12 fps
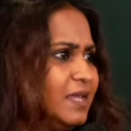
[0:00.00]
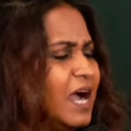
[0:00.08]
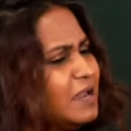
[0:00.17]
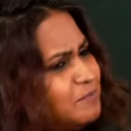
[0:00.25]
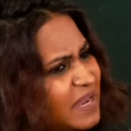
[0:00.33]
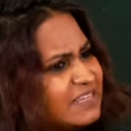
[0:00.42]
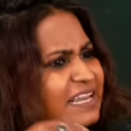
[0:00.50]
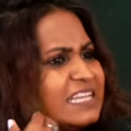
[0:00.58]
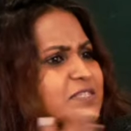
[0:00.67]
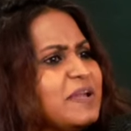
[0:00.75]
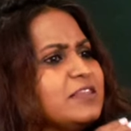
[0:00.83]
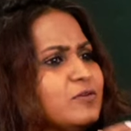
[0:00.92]
I better
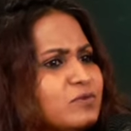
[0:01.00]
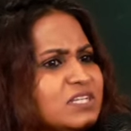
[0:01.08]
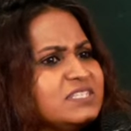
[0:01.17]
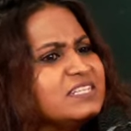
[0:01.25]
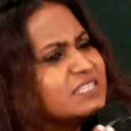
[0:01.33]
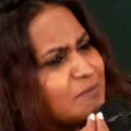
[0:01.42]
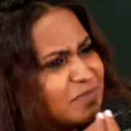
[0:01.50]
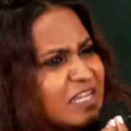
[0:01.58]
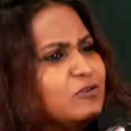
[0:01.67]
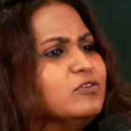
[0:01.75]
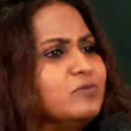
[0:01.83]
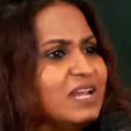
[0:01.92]
expect the worst and
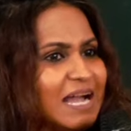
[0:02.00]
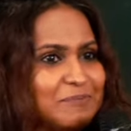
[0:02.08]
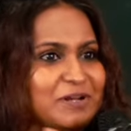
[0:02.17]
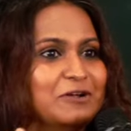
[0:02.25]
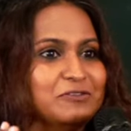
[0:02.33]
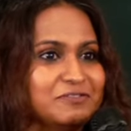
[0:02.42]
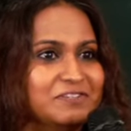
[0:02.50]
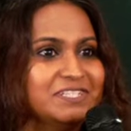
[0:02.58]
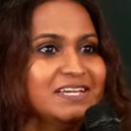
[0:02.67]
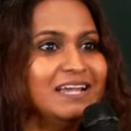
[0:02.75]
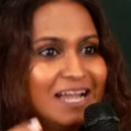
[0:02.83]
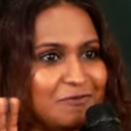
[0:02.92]
something good will happen out of it.
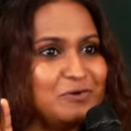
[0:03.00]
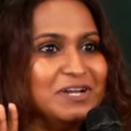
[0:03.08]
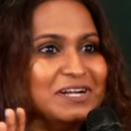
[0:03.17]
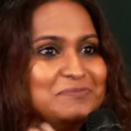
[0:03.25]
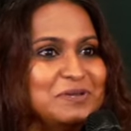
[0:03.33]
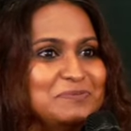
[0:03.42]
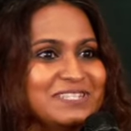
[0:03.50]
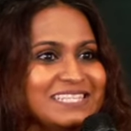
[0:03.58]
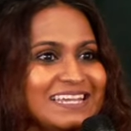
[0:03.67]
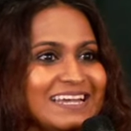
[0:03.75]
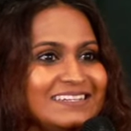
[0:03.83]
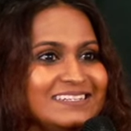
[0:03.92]
Have you heard people
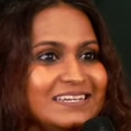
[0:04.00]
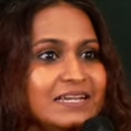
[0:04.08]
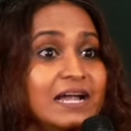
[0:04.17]
say that?